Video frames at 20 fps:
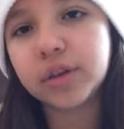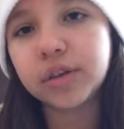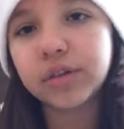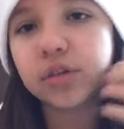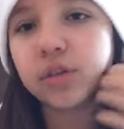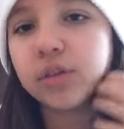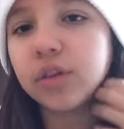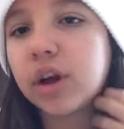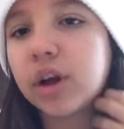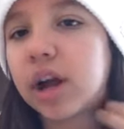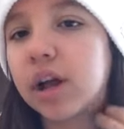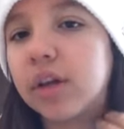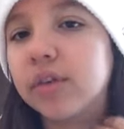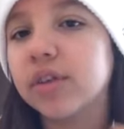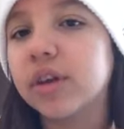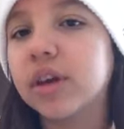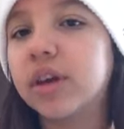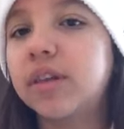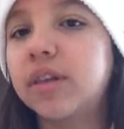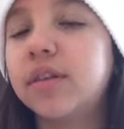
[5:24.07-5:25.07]
to their
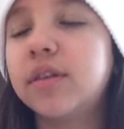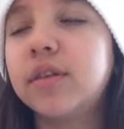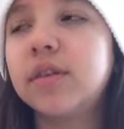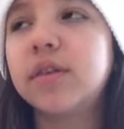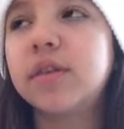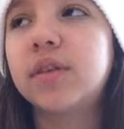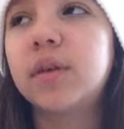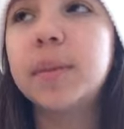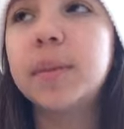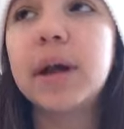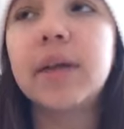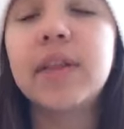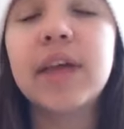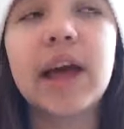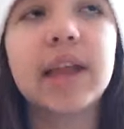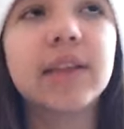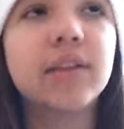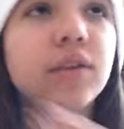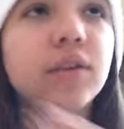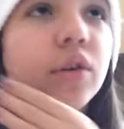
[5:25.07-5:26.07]
house, and somehow they
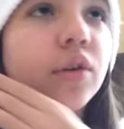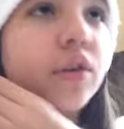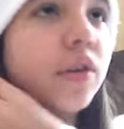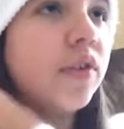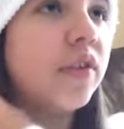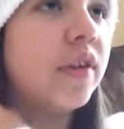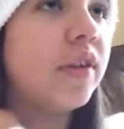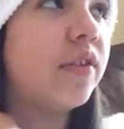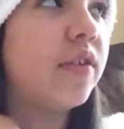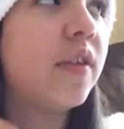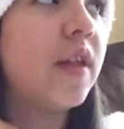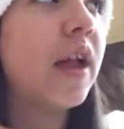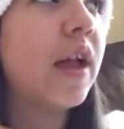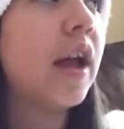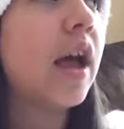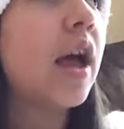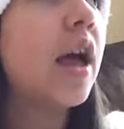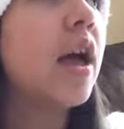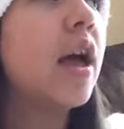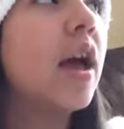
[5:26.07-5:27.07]
had this little disease
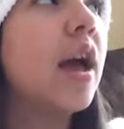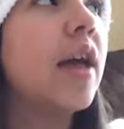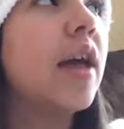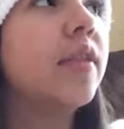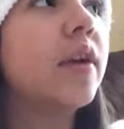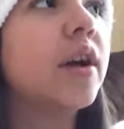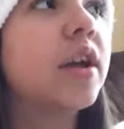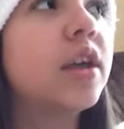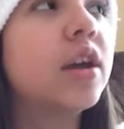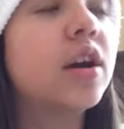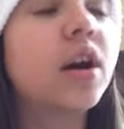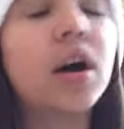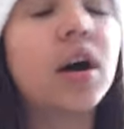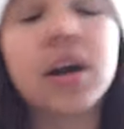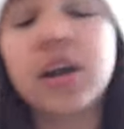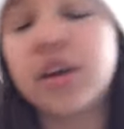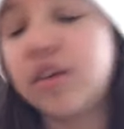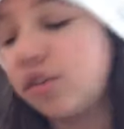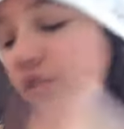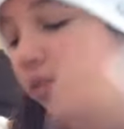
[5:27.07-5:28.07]
thing, and Lucky
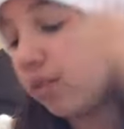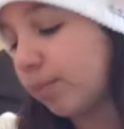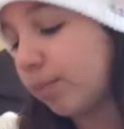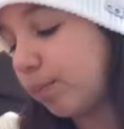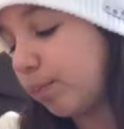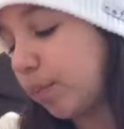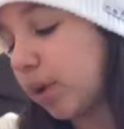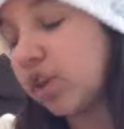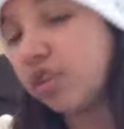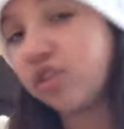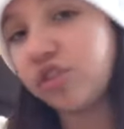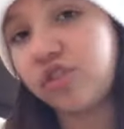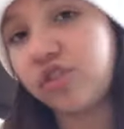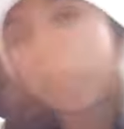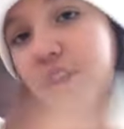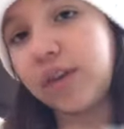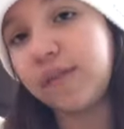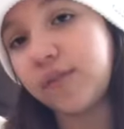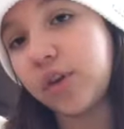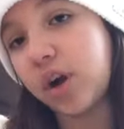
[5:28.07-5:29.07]
caught it, but
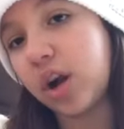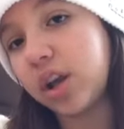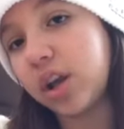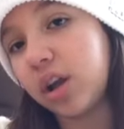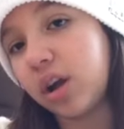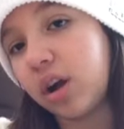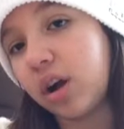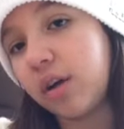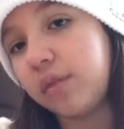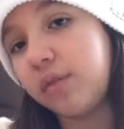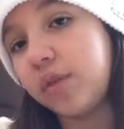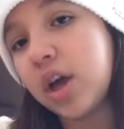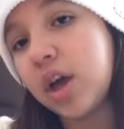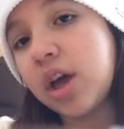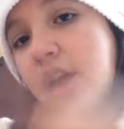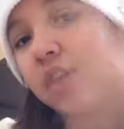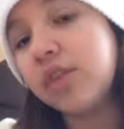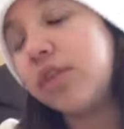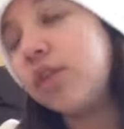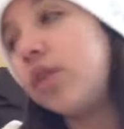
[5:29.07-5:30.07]
she fought it off.
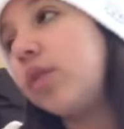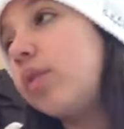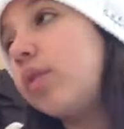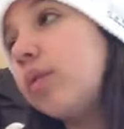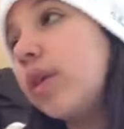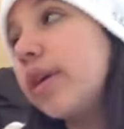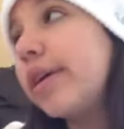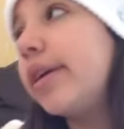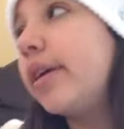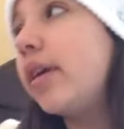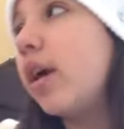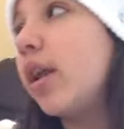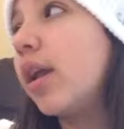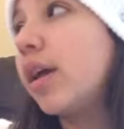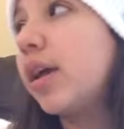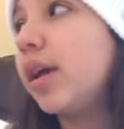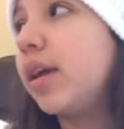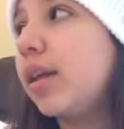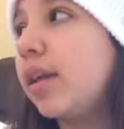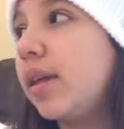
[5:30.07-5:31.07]
So Lucky got
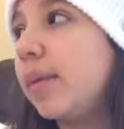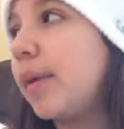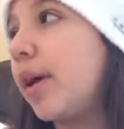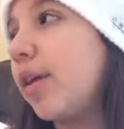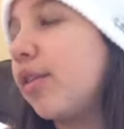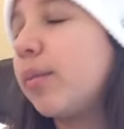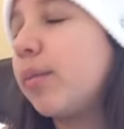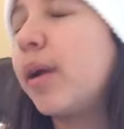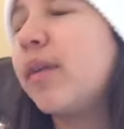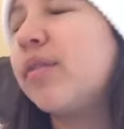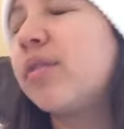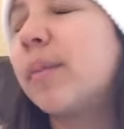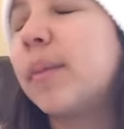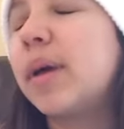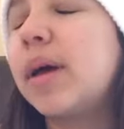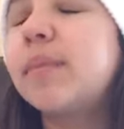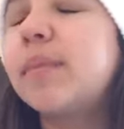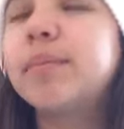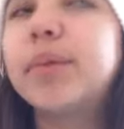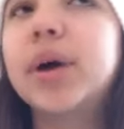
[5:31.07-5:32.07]
it and he passed away from
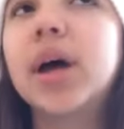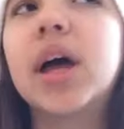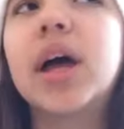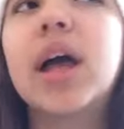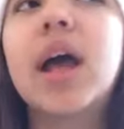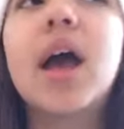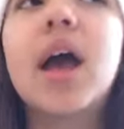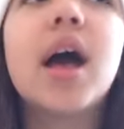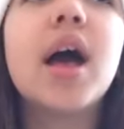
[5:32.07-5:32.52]
it. But